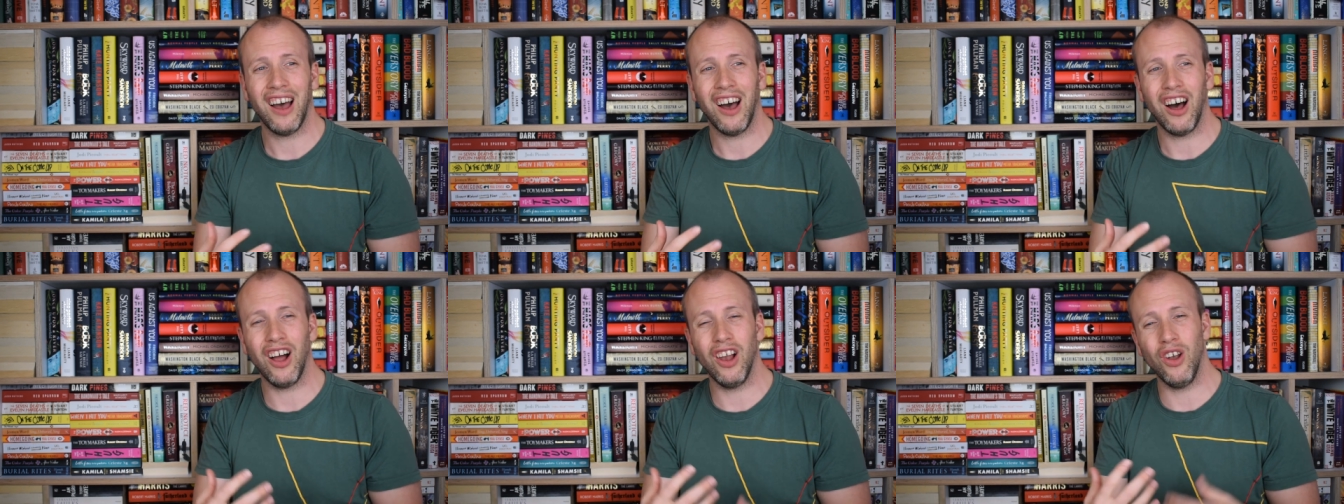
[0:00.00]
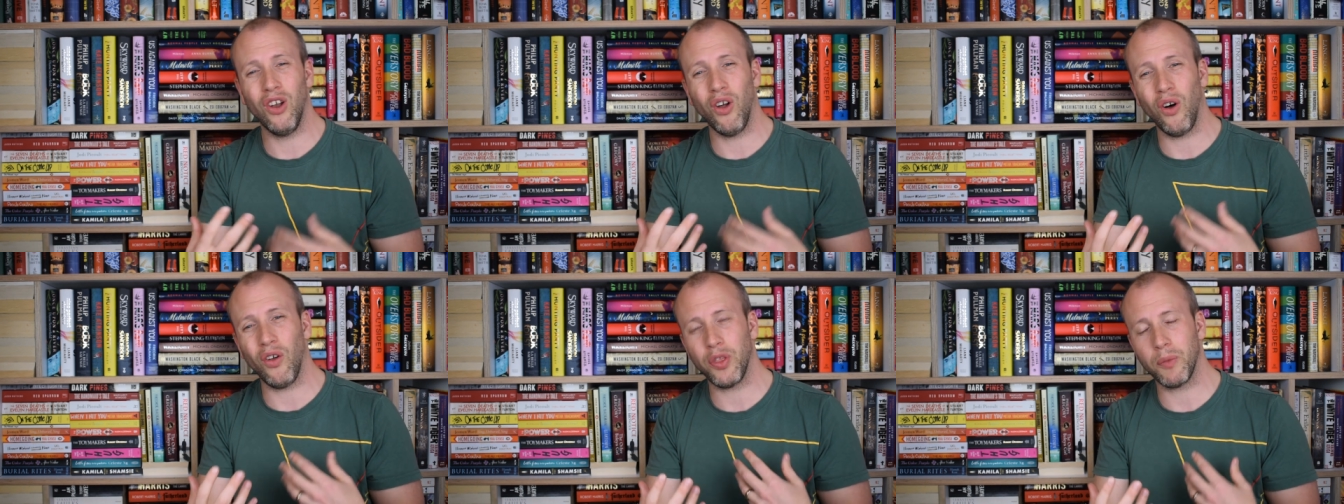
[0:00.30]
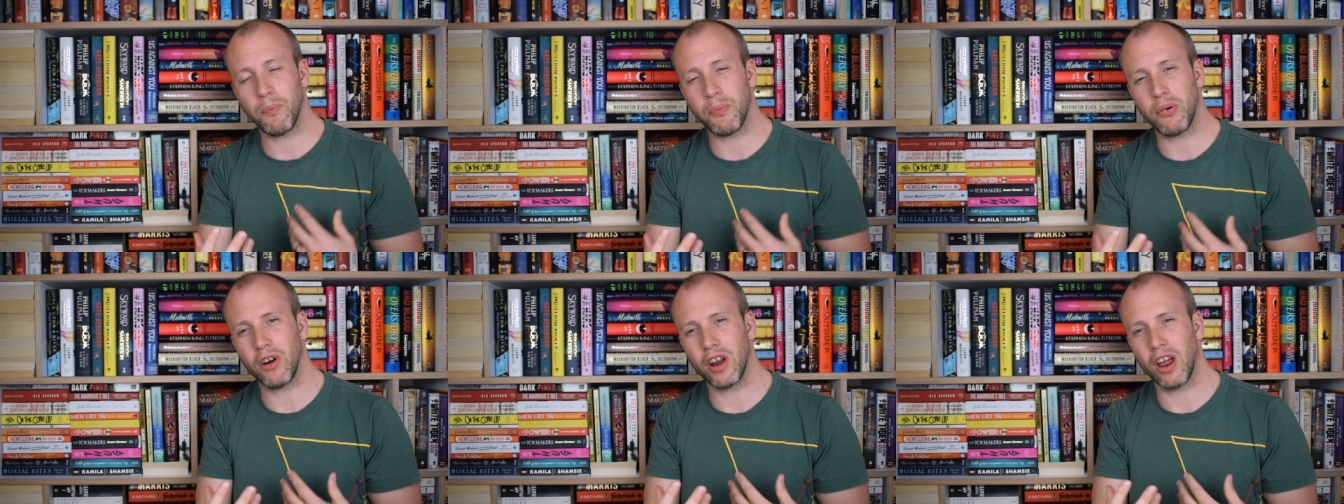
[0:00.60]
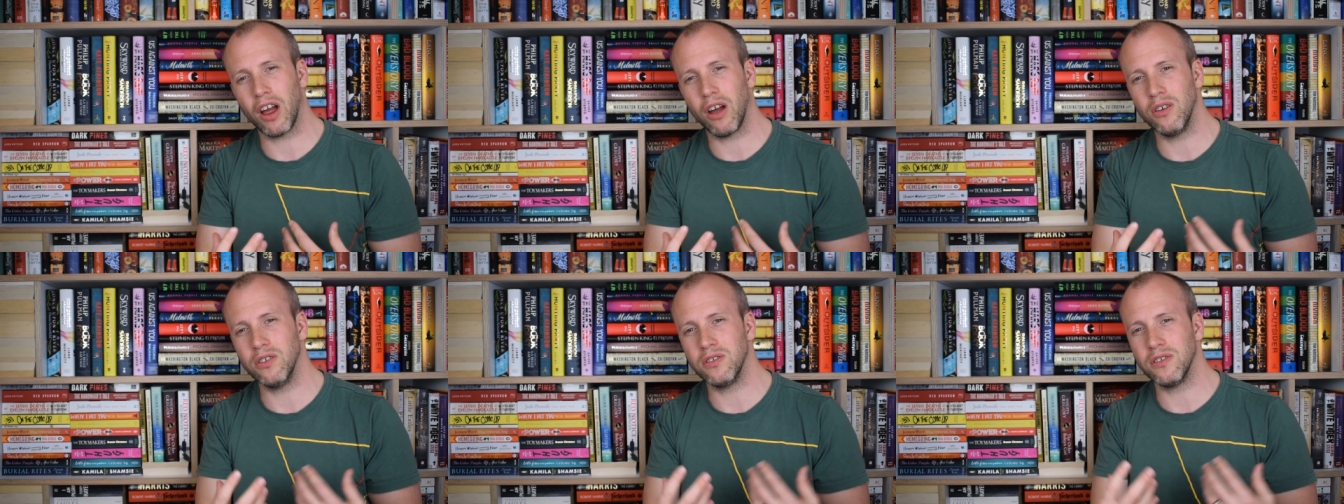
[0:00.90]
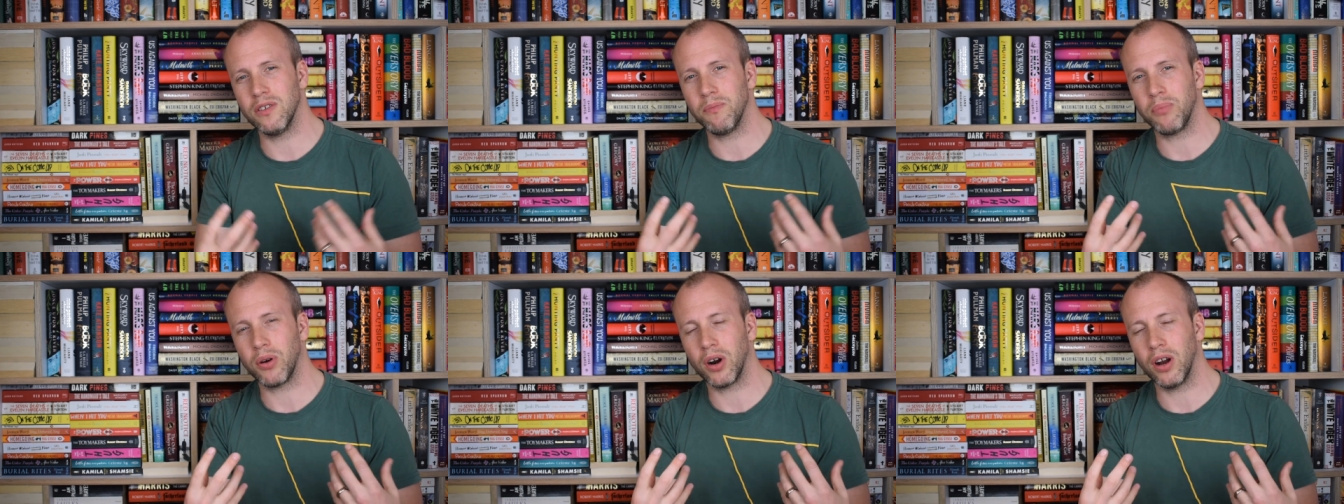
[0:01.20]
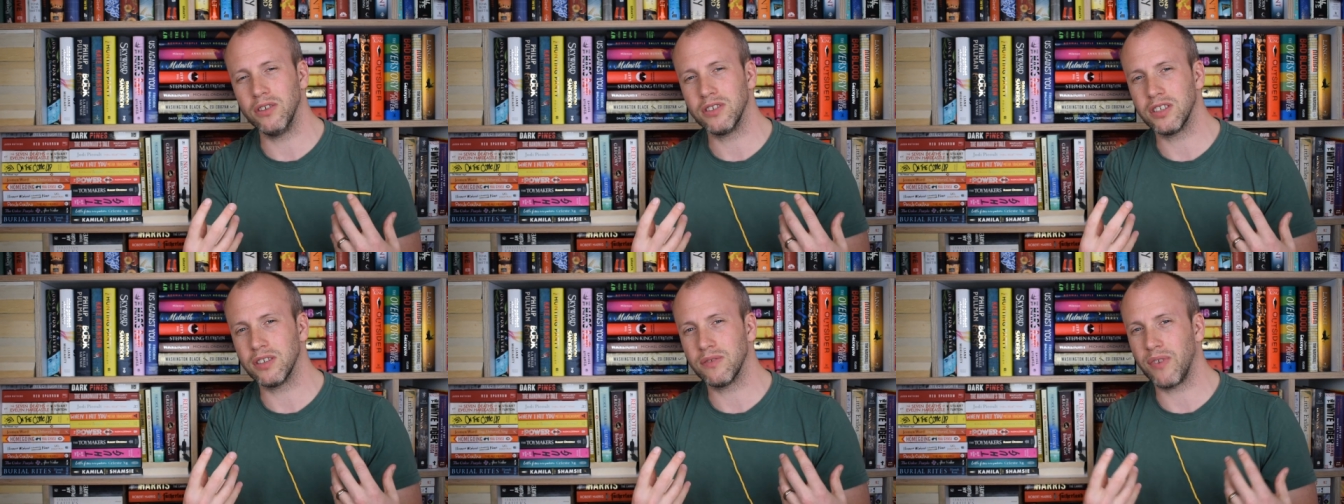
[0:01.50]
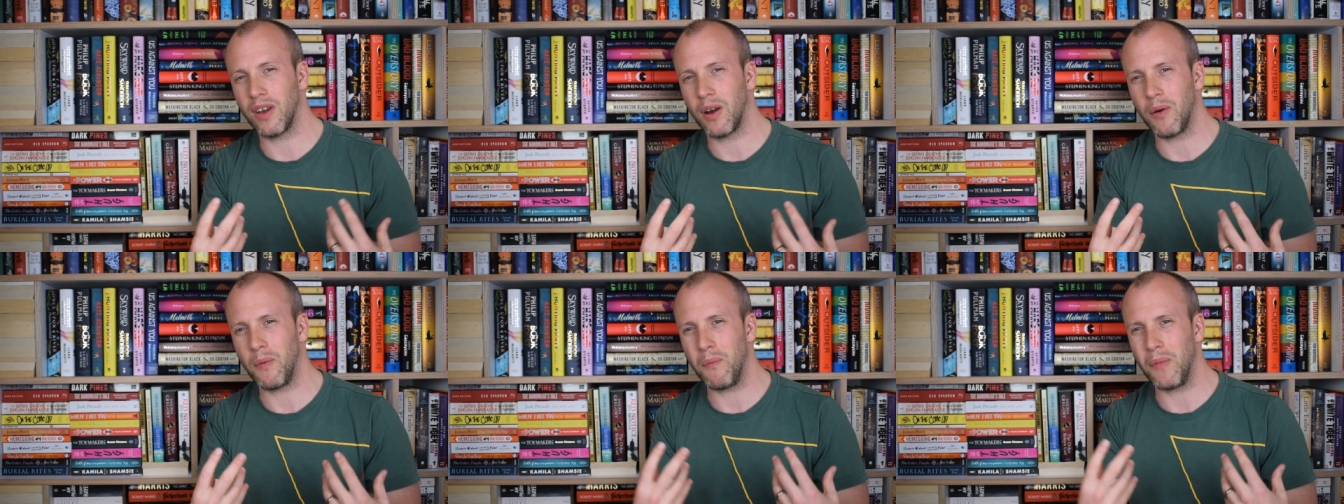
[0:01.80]
A lot of the pre prose is
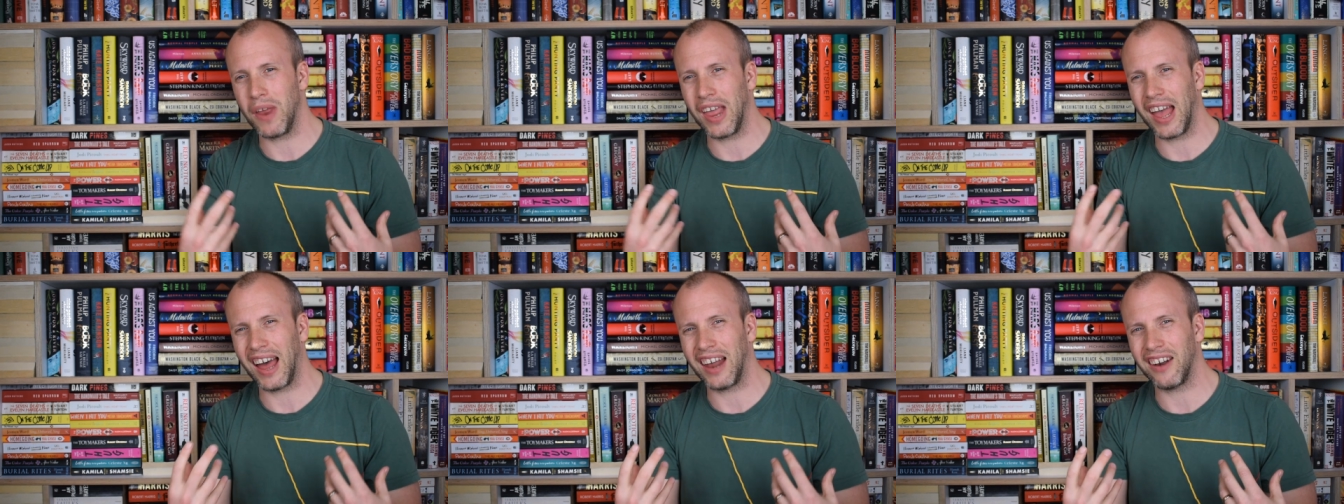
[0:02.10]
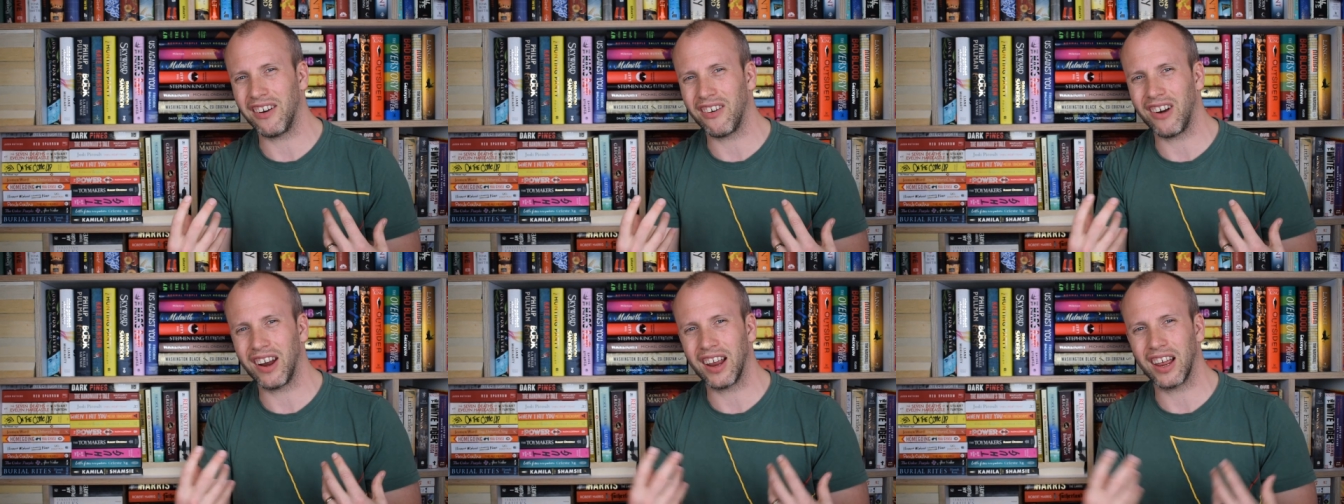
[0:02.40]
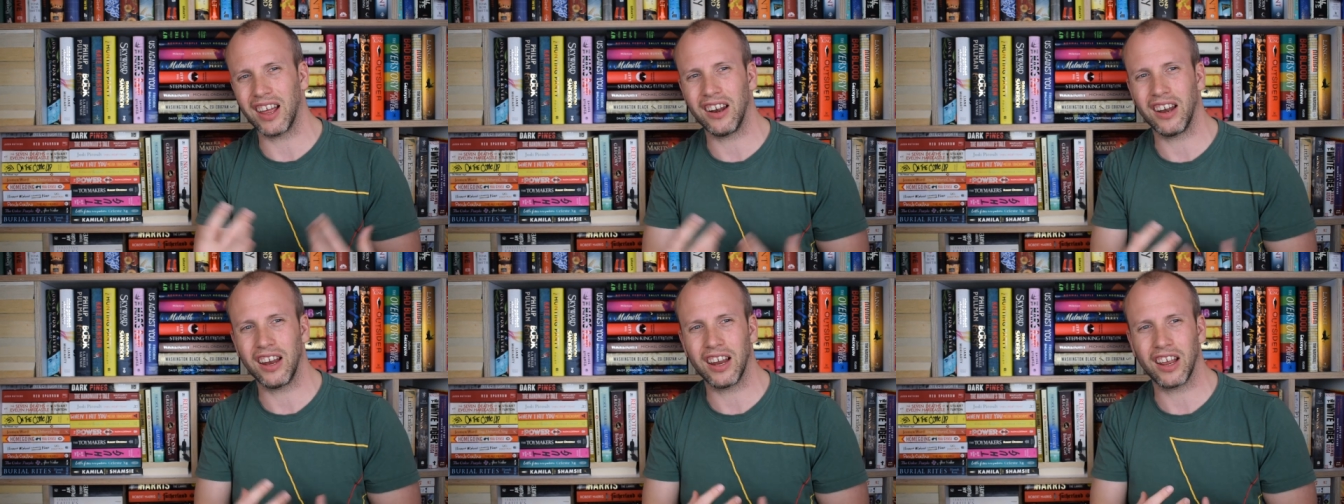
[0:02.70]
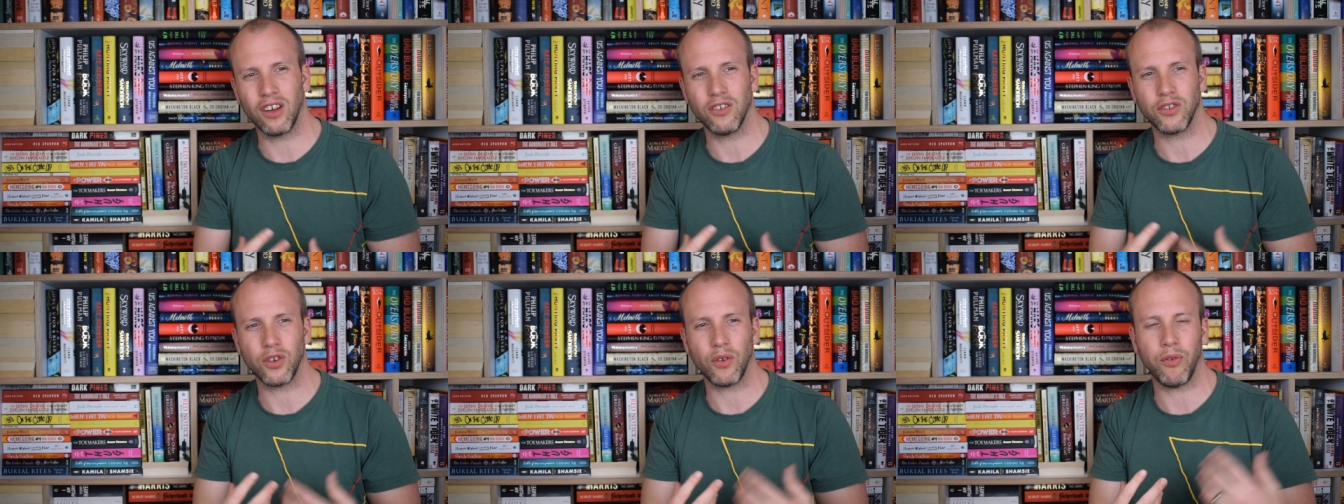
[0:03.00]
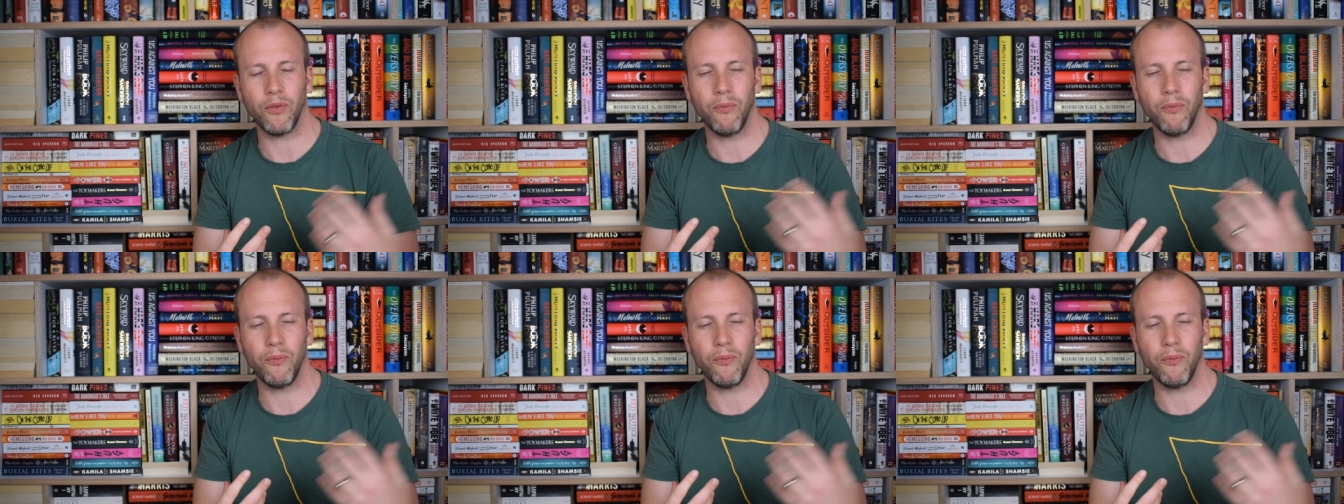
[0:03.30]
very meandering and it goes off